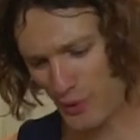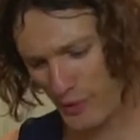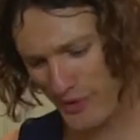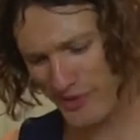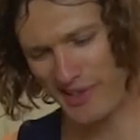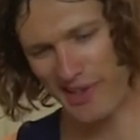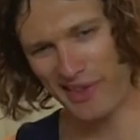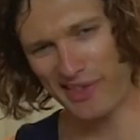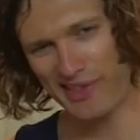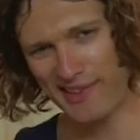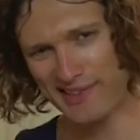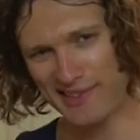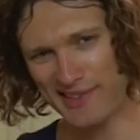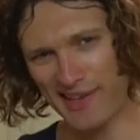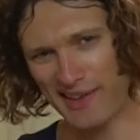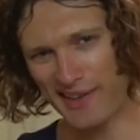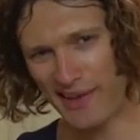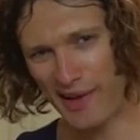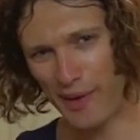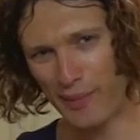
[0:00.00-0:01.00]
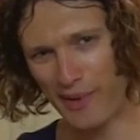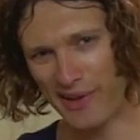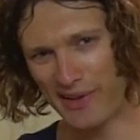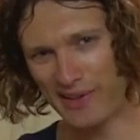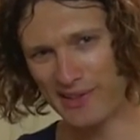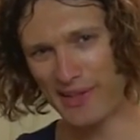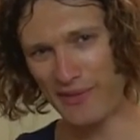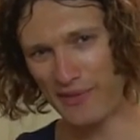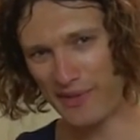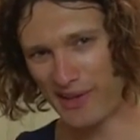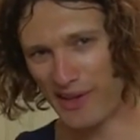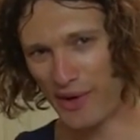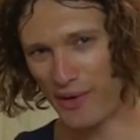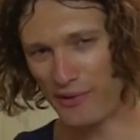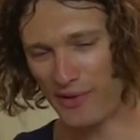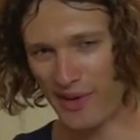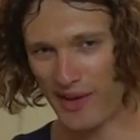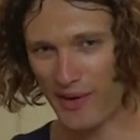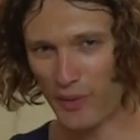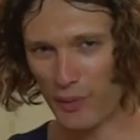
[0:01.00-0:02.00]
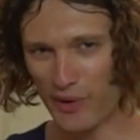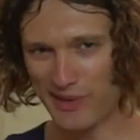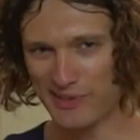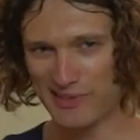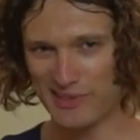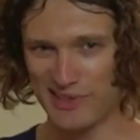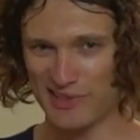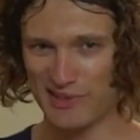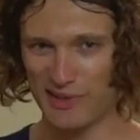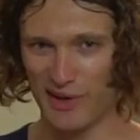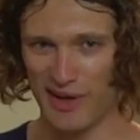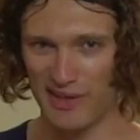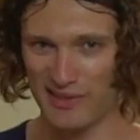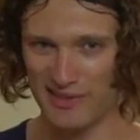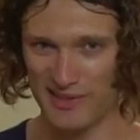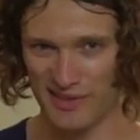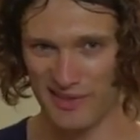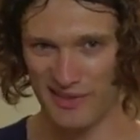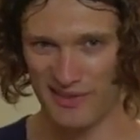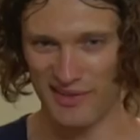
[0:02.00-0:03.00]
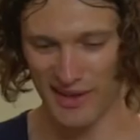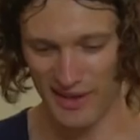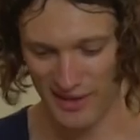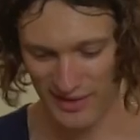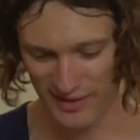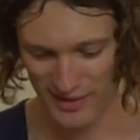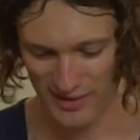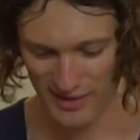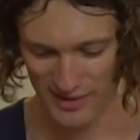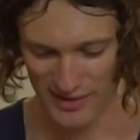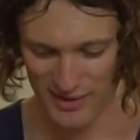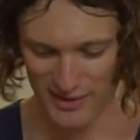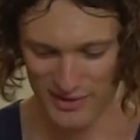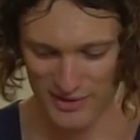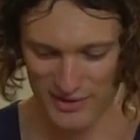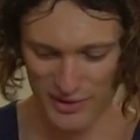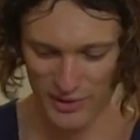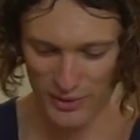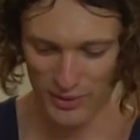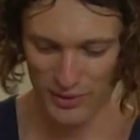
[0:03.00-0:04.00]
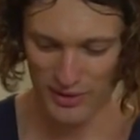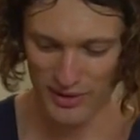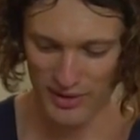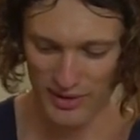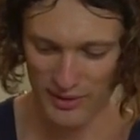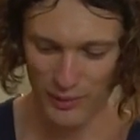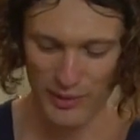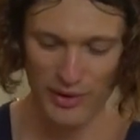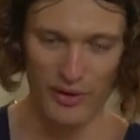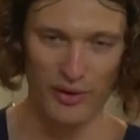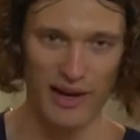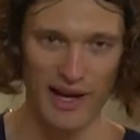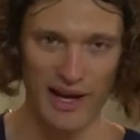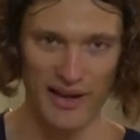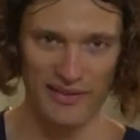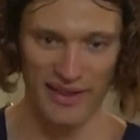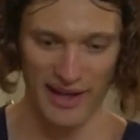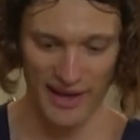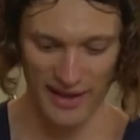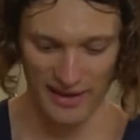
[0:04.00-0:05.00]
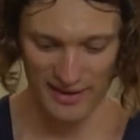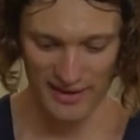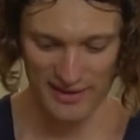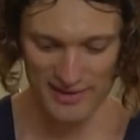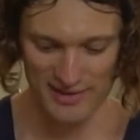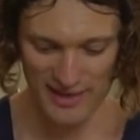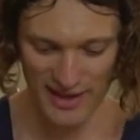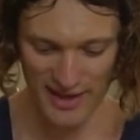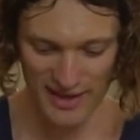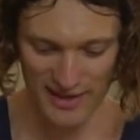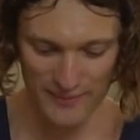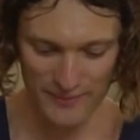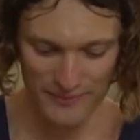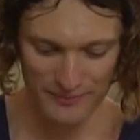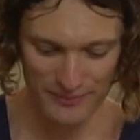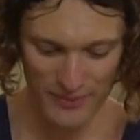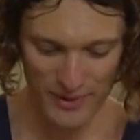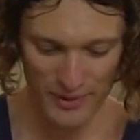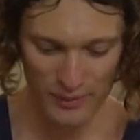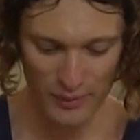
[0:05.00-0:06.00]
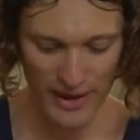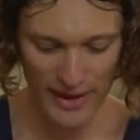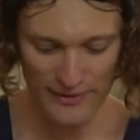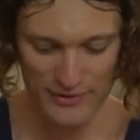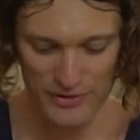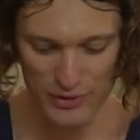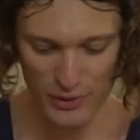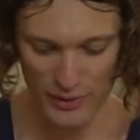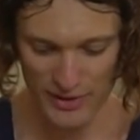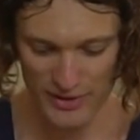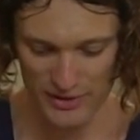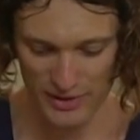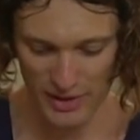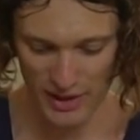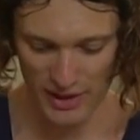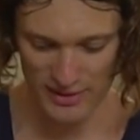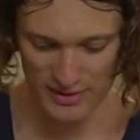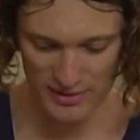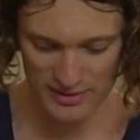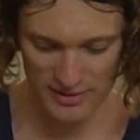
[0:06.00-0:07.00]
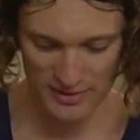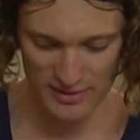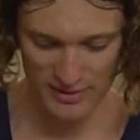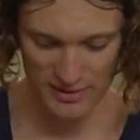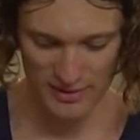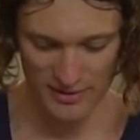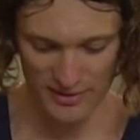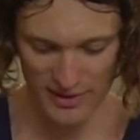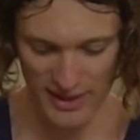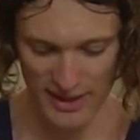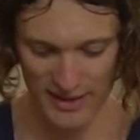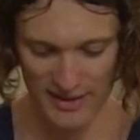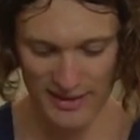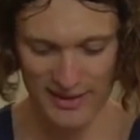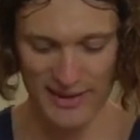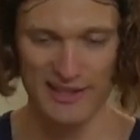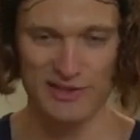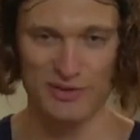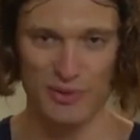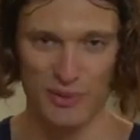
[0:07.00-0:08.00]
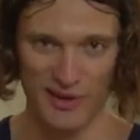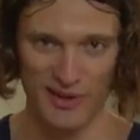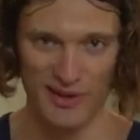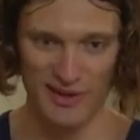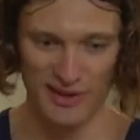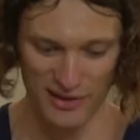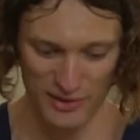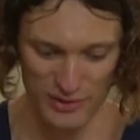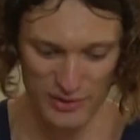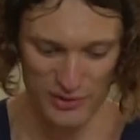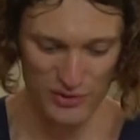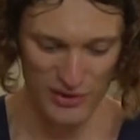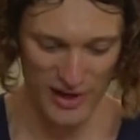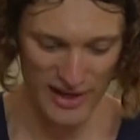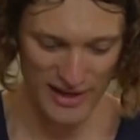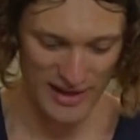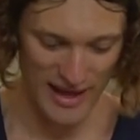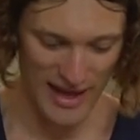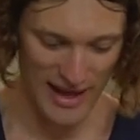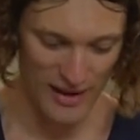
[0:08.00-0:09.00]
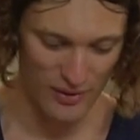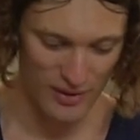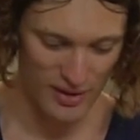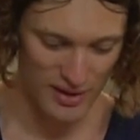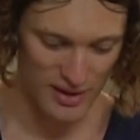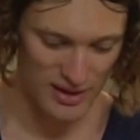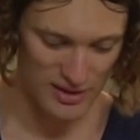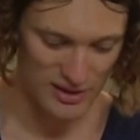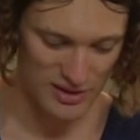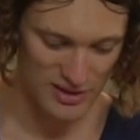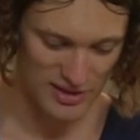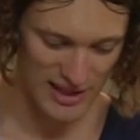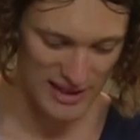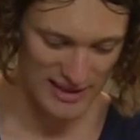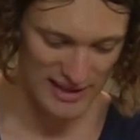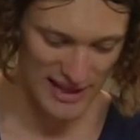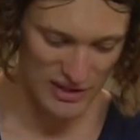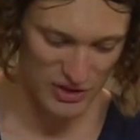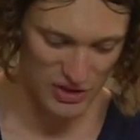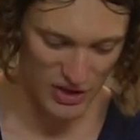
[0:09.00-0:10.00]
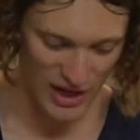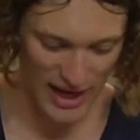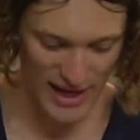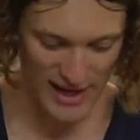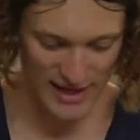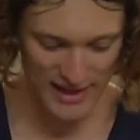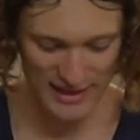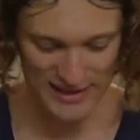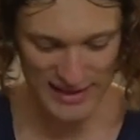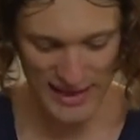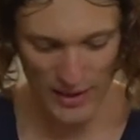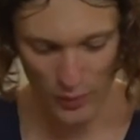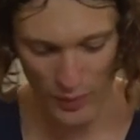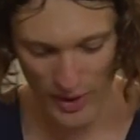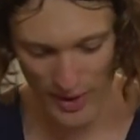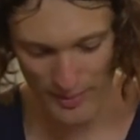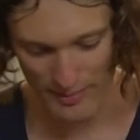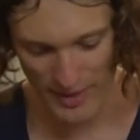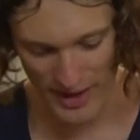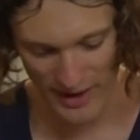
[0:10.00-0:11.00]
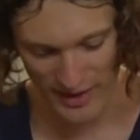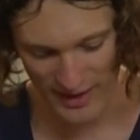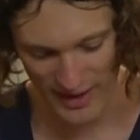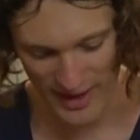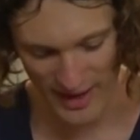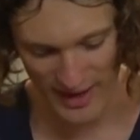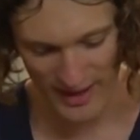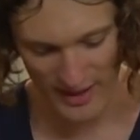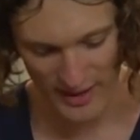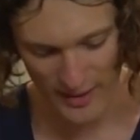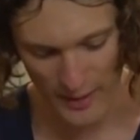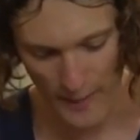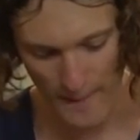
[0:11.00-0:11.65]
We say things a little bit differently over here, Worcester sauce, right? So we don't have that. Instead, we have soy sauce, right? That's what we're gonna use right now. Just get that dry, get that wet marinade.